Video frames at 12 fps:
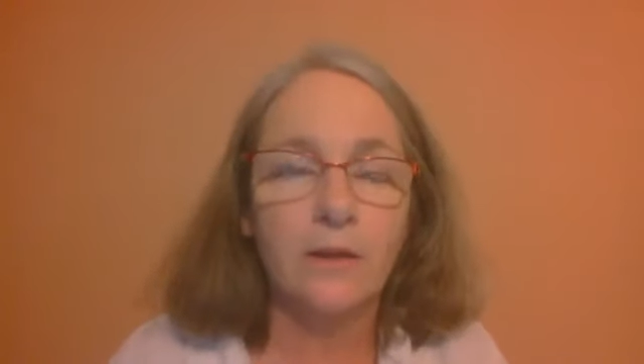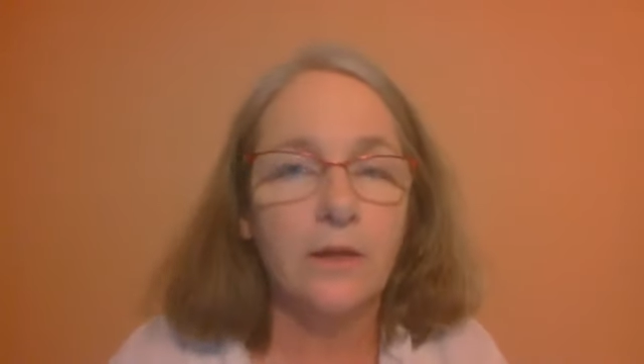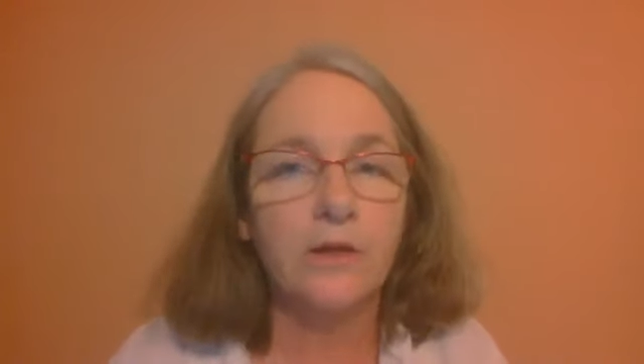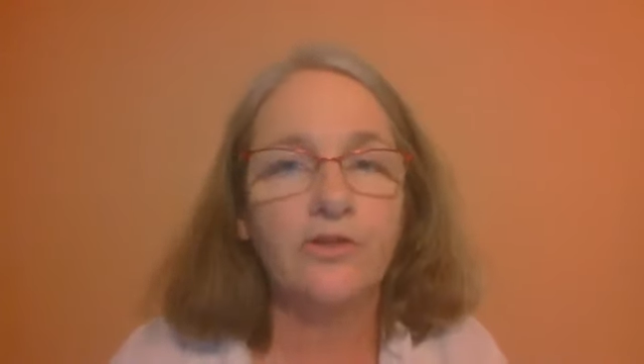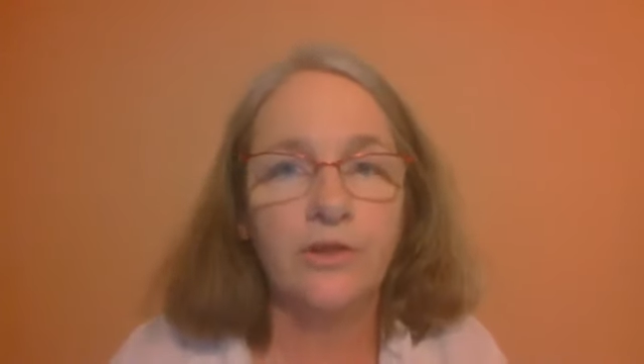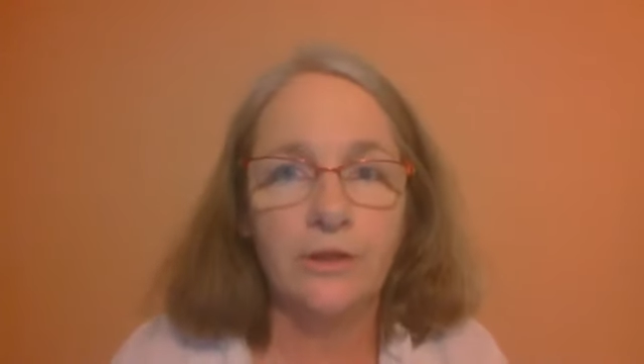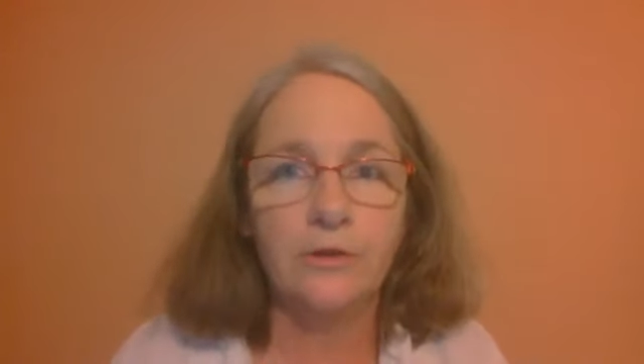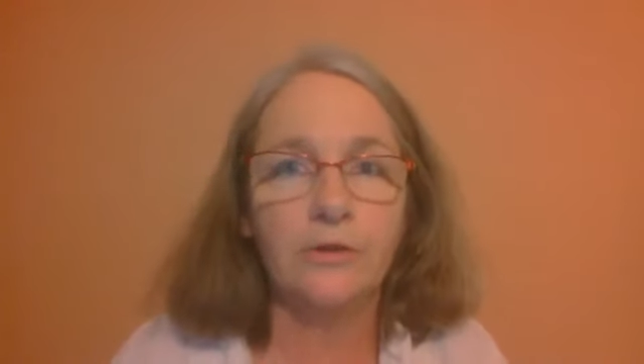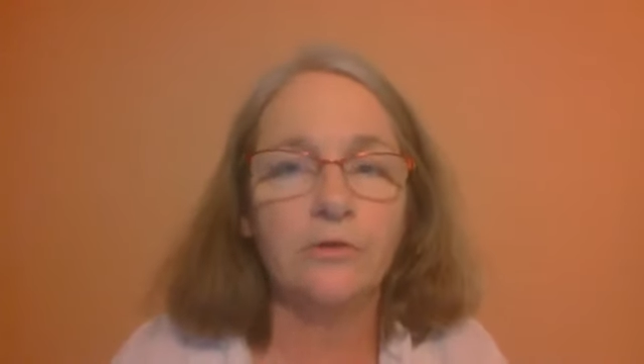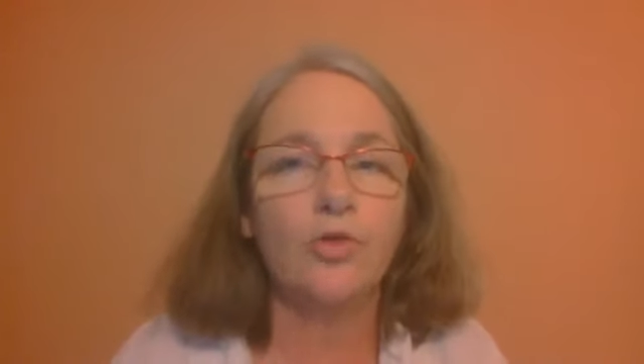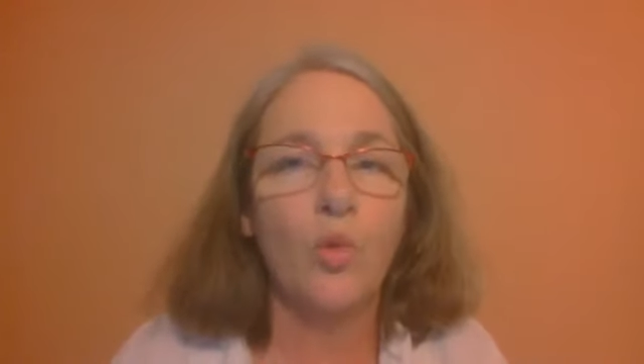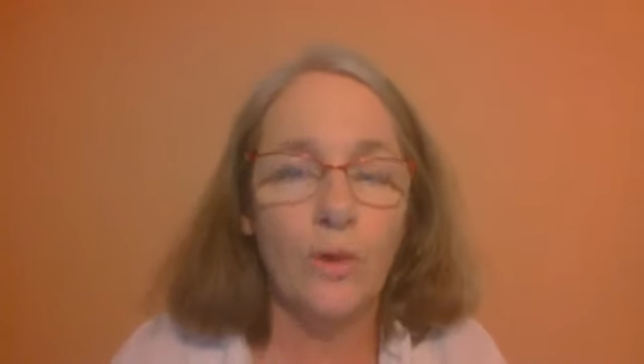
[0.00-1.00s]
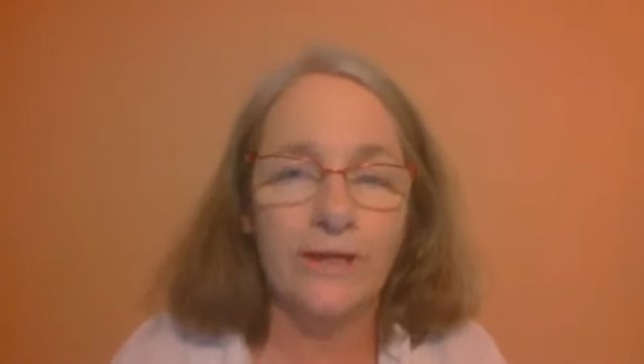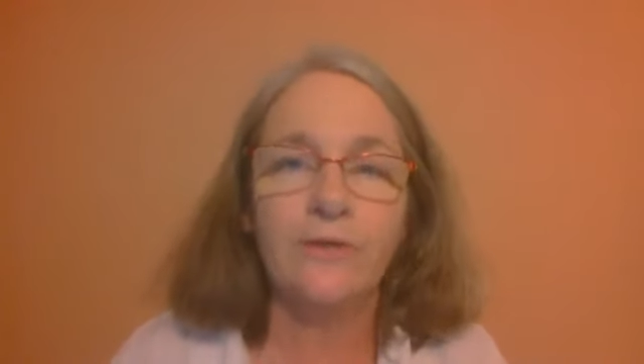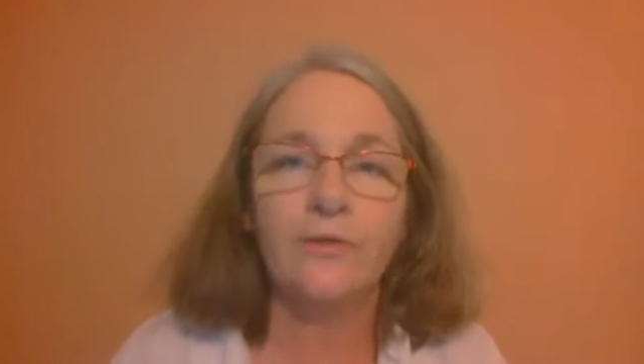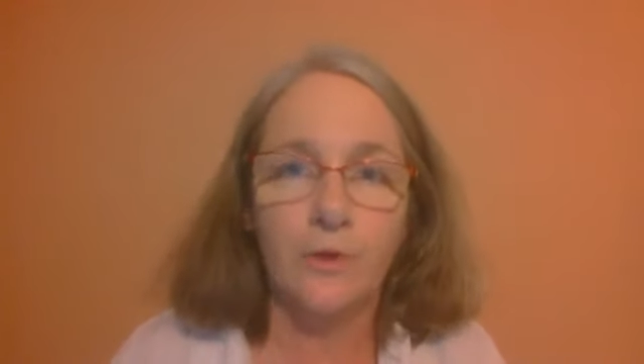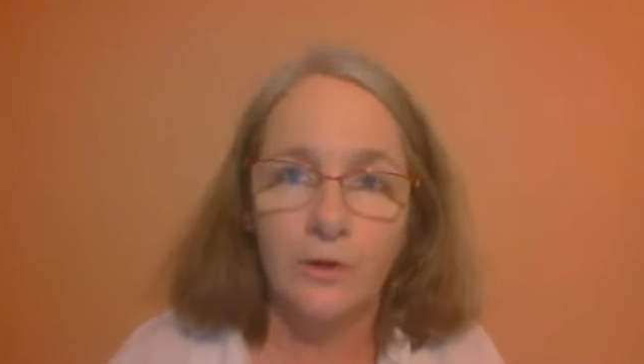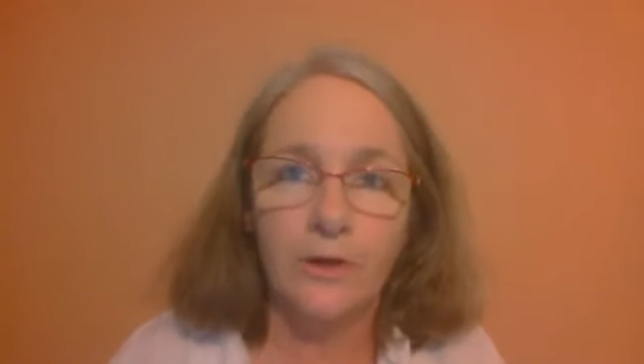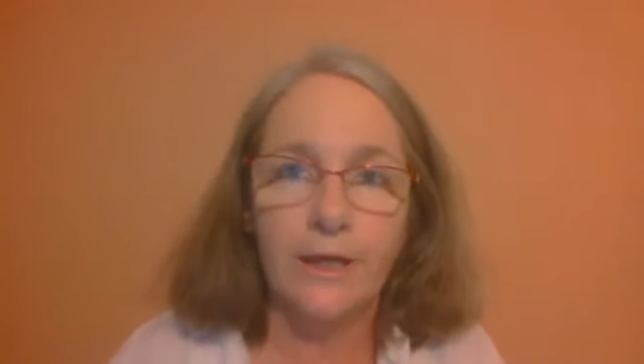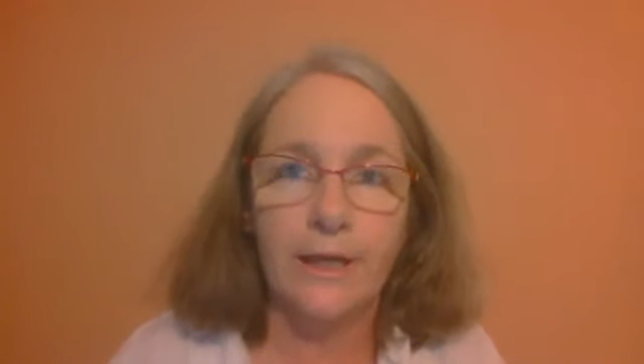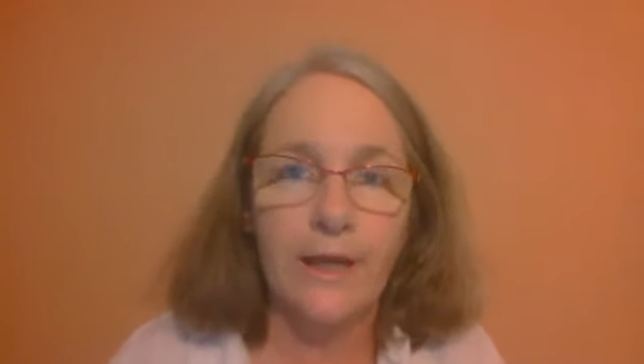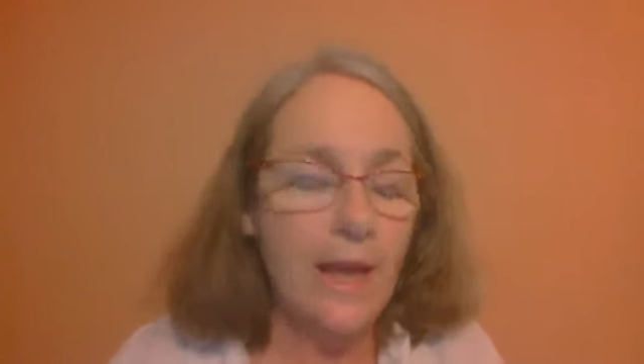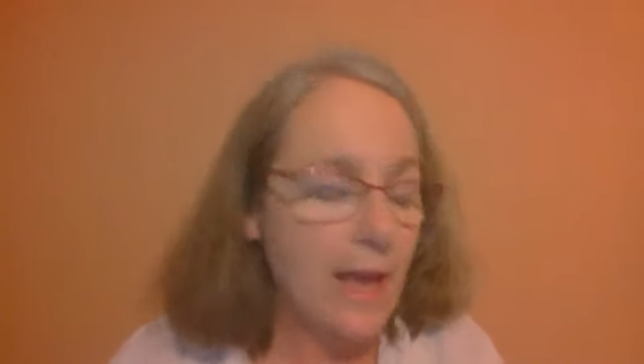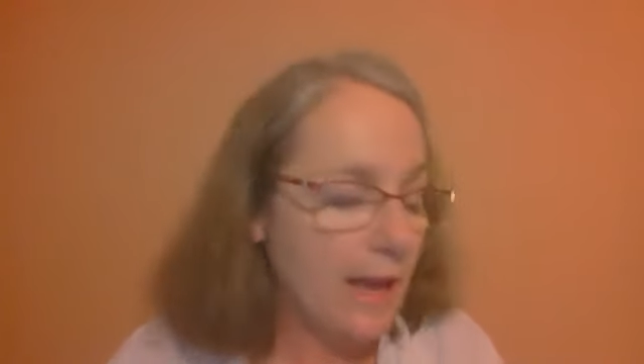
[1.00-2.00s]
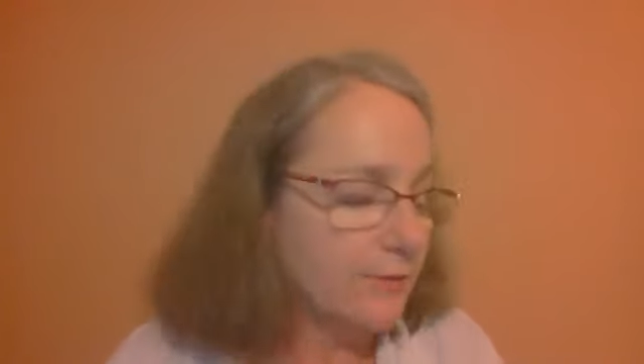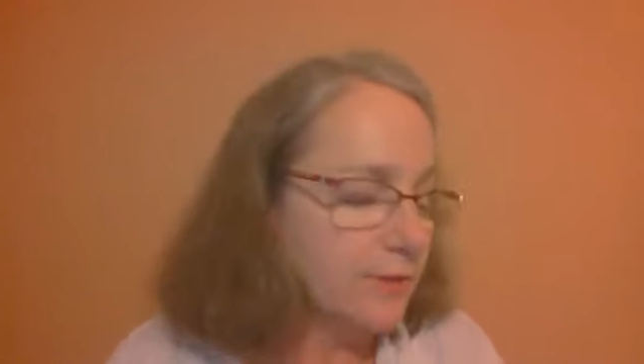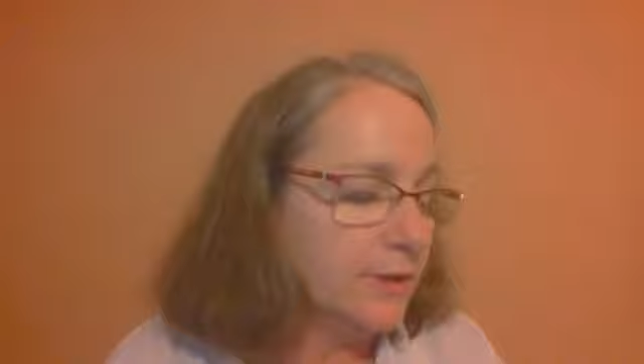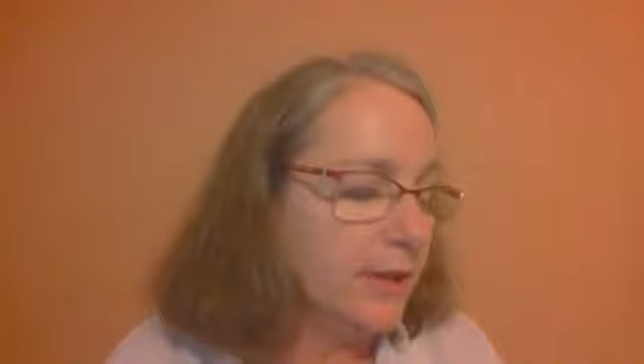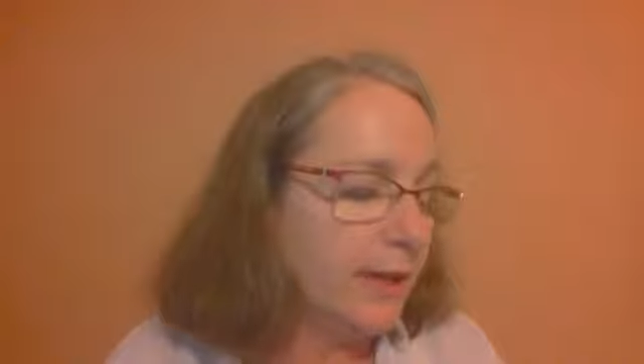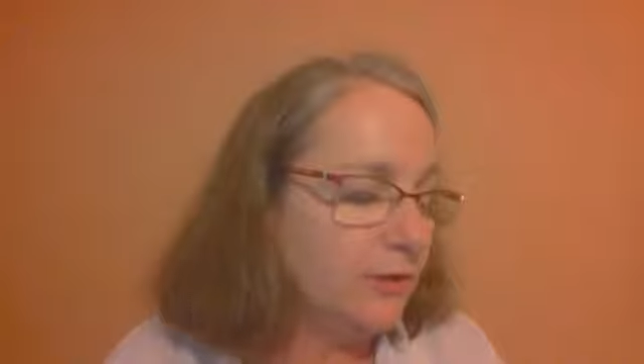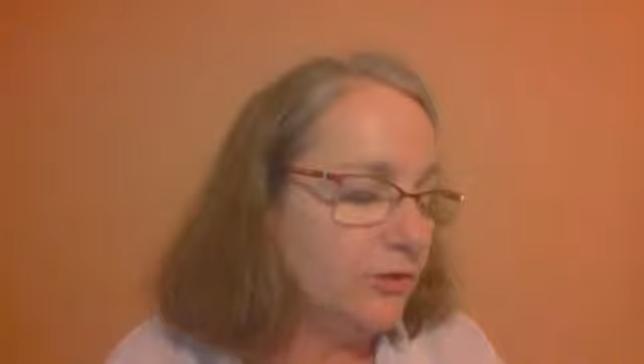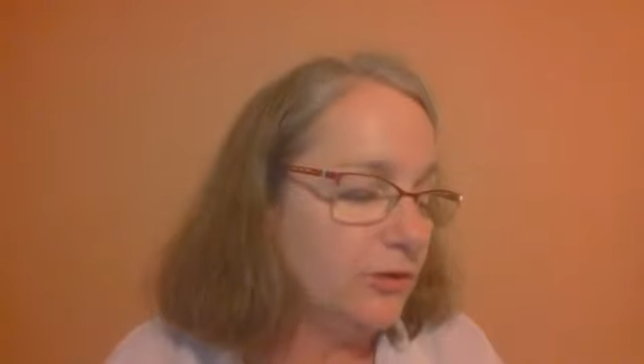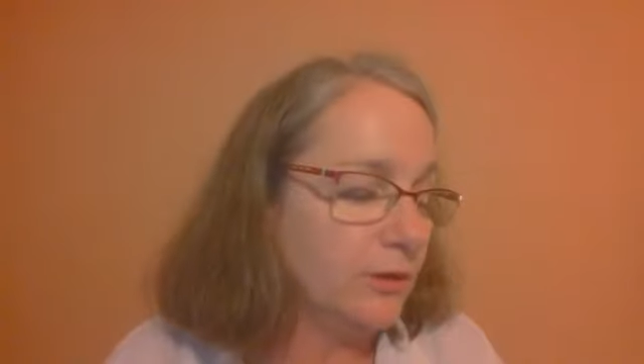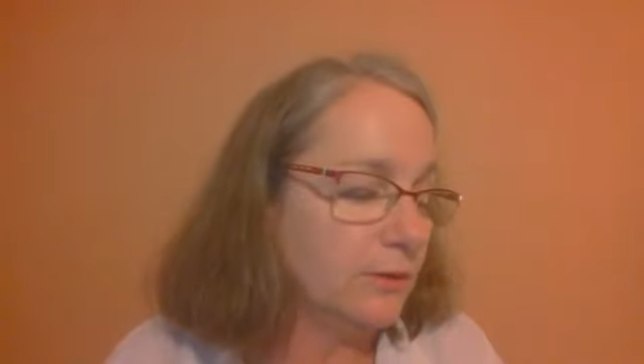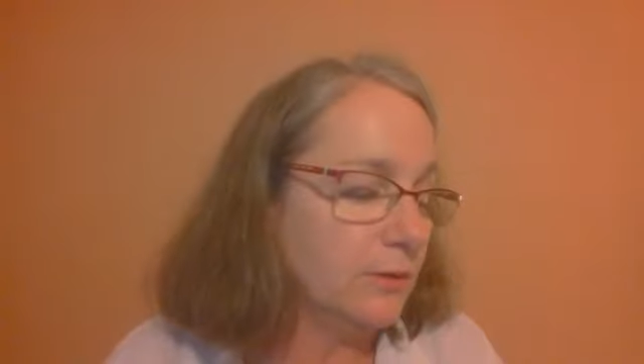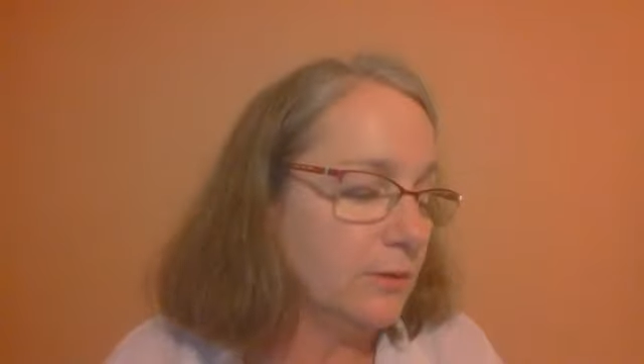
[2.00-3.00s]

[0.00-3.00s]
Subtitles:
Agenda 2030 as a nation.